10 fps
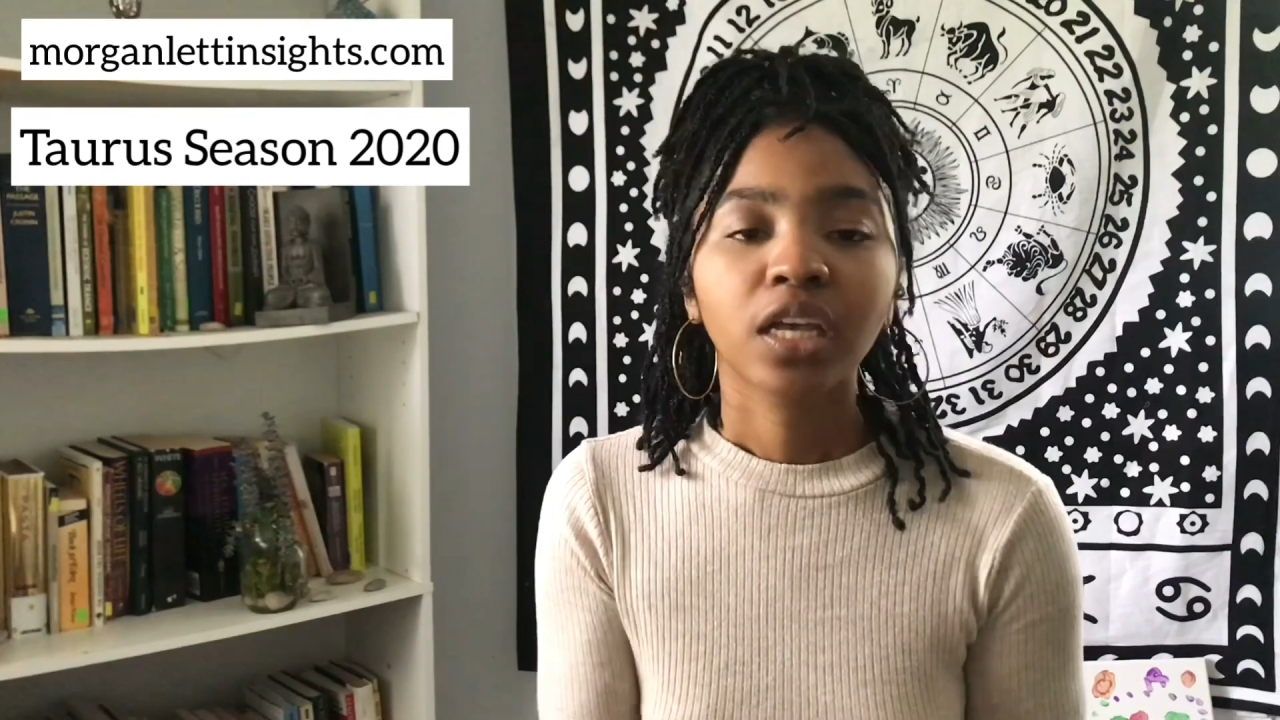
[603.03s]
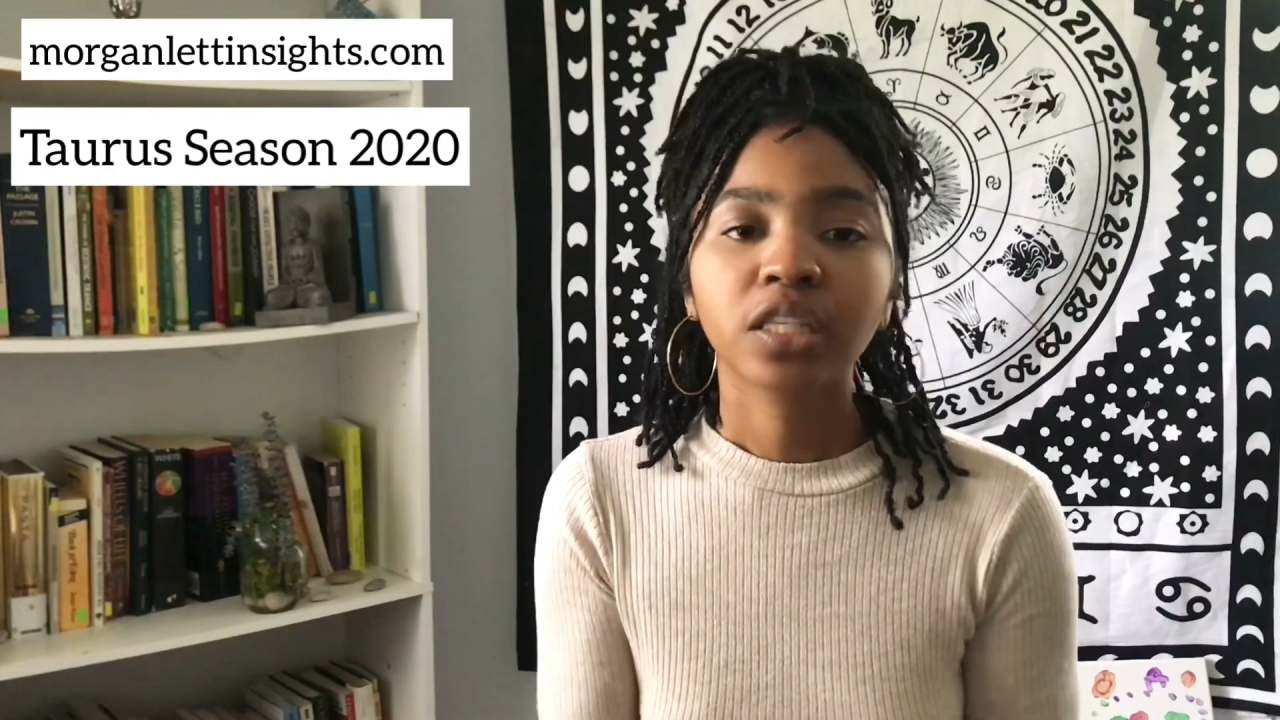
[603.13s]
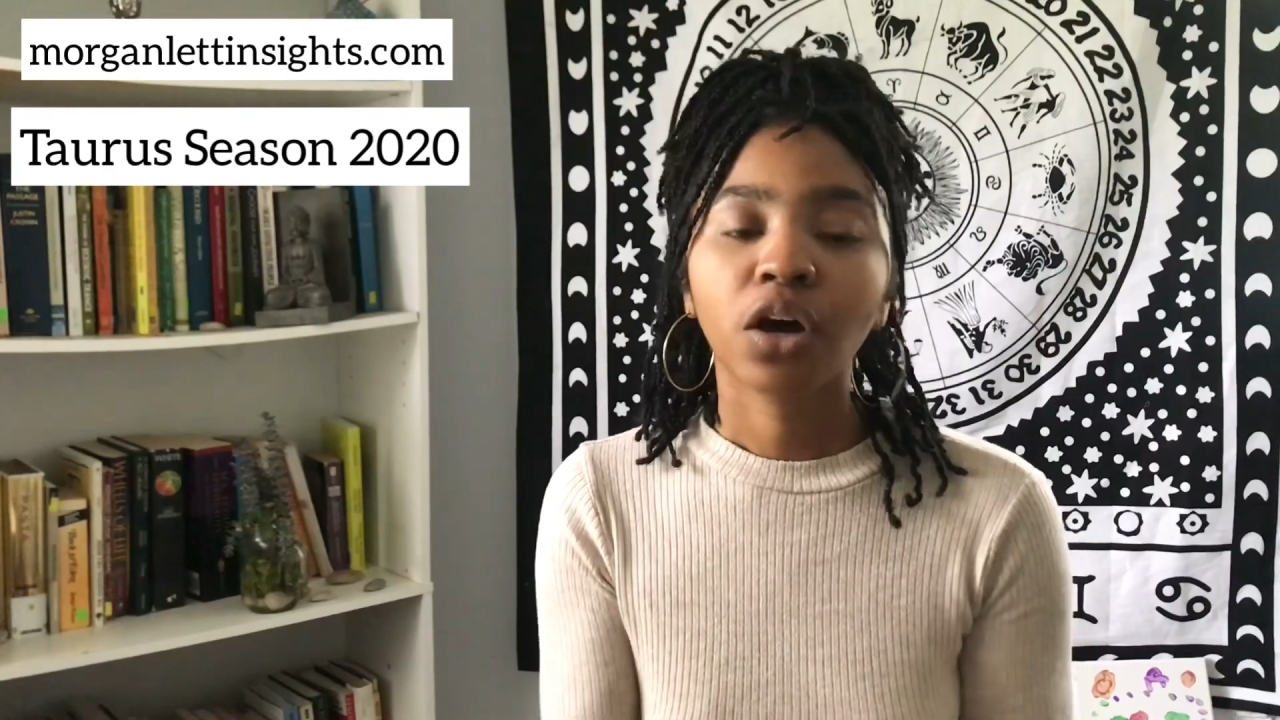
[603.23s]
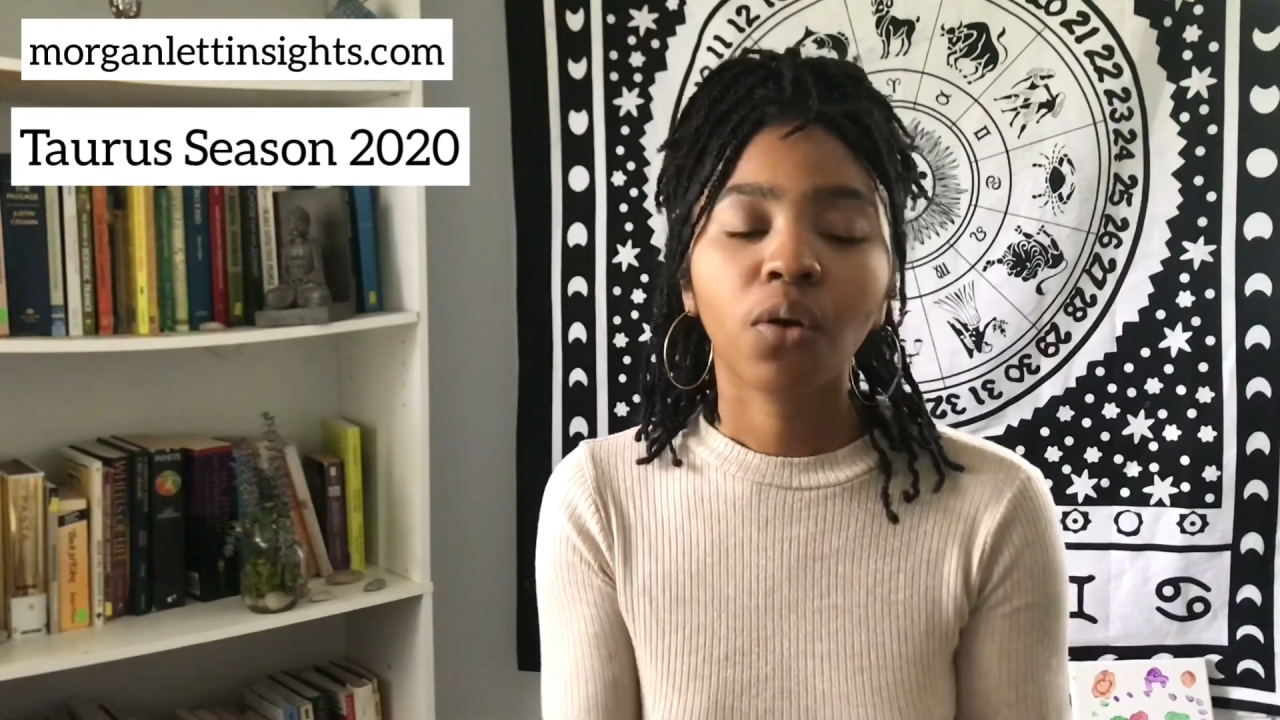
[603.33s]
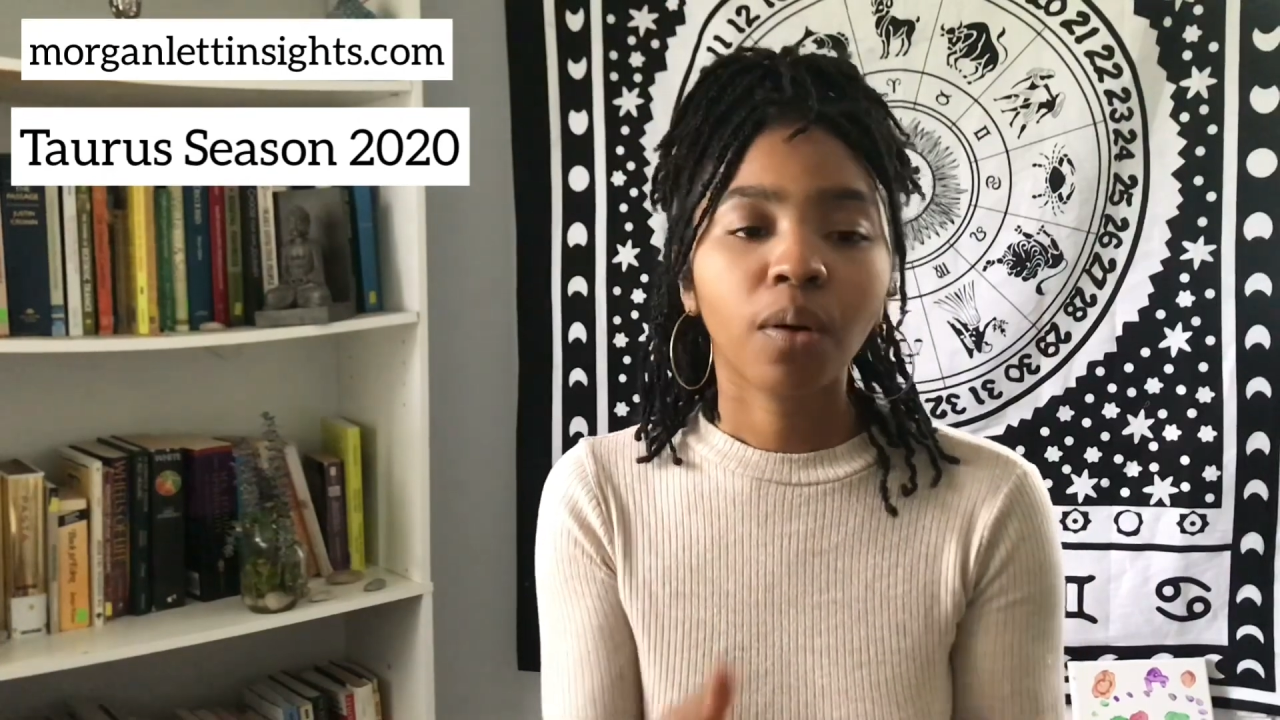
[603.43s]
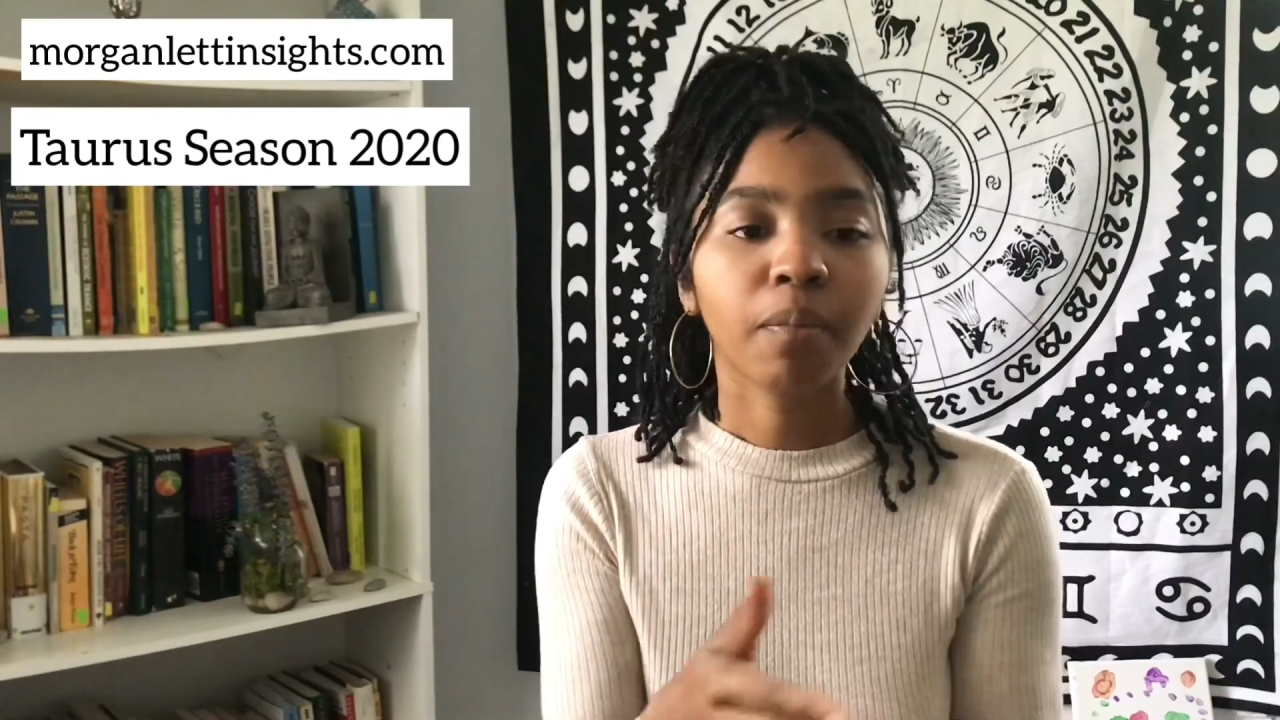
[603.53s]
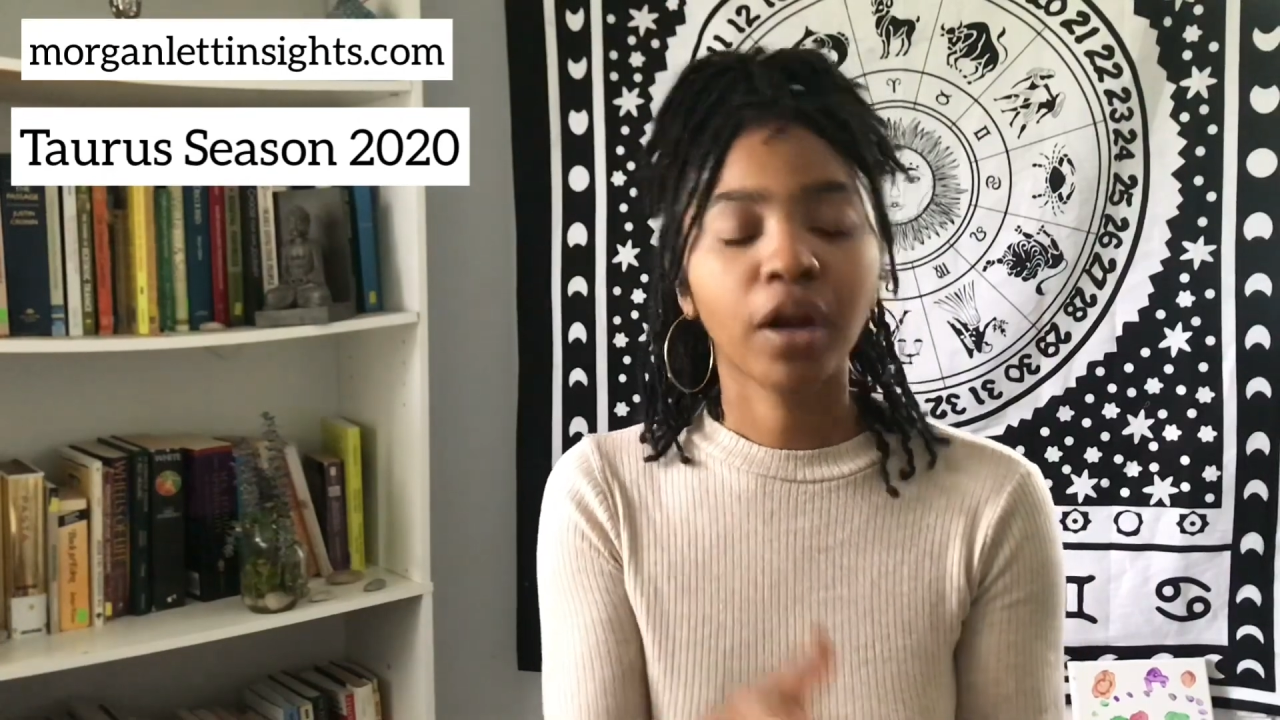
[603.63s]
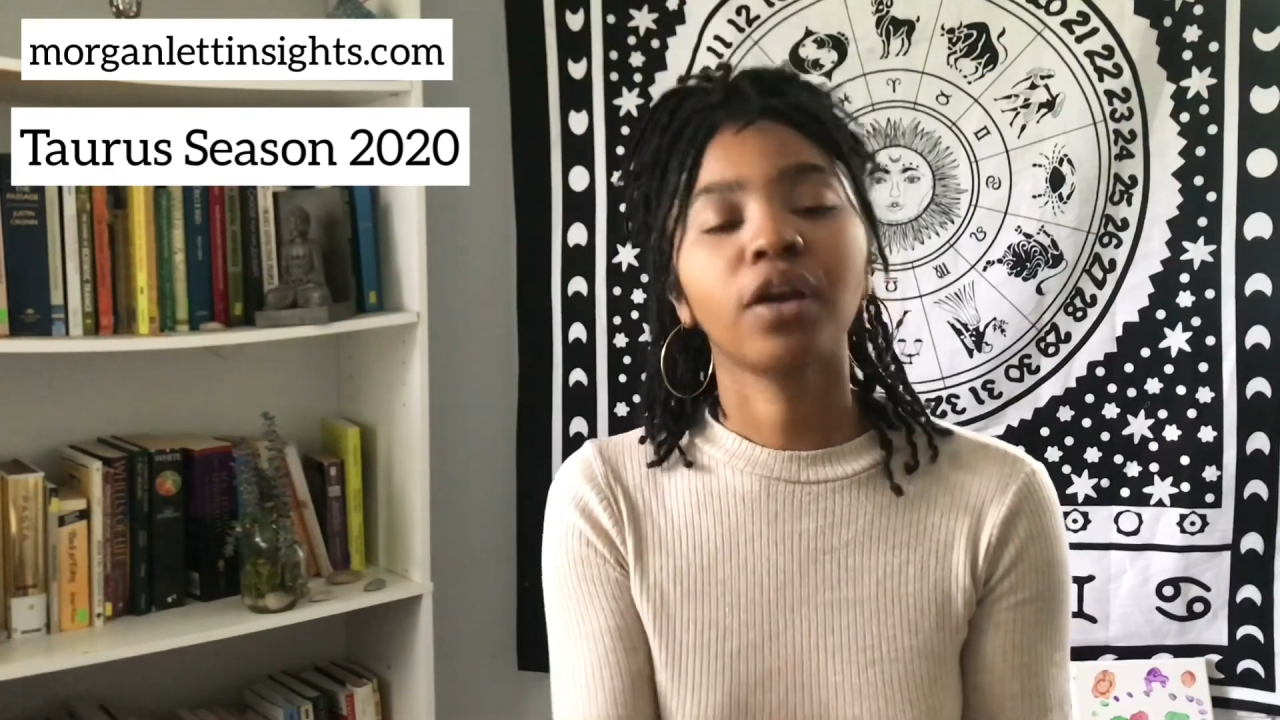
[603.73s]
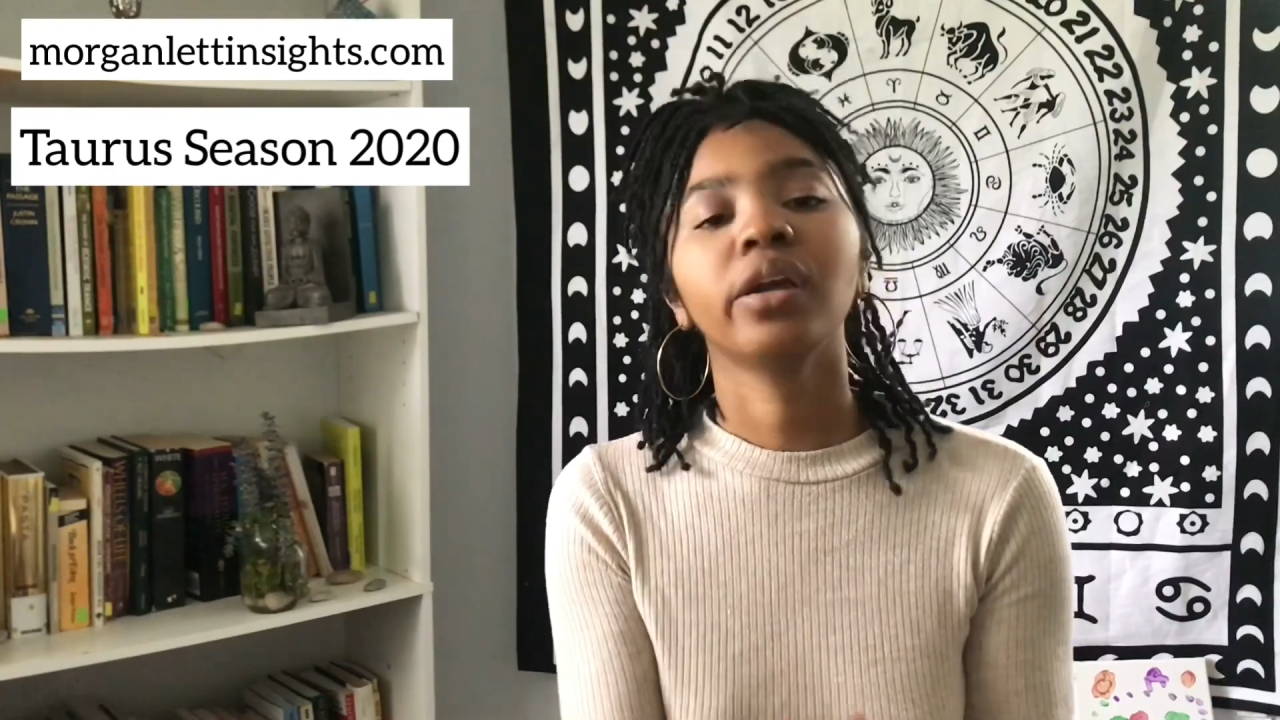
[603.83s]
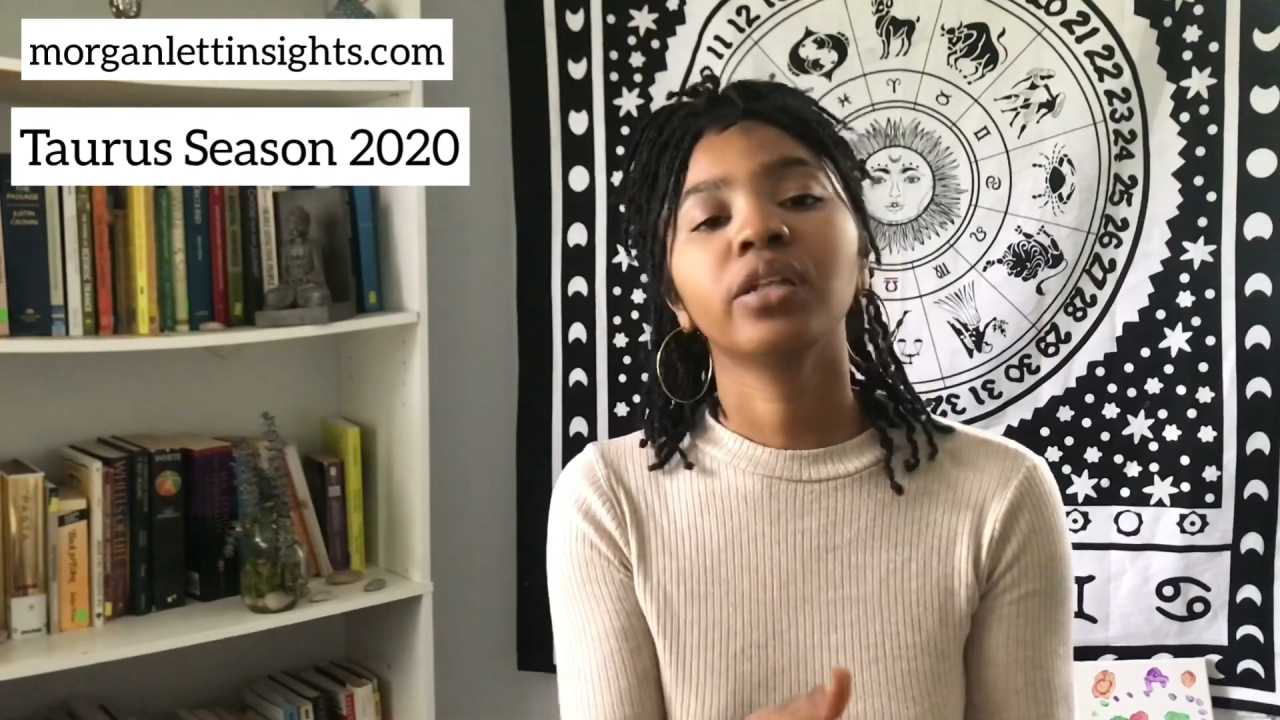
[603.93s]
So Mercury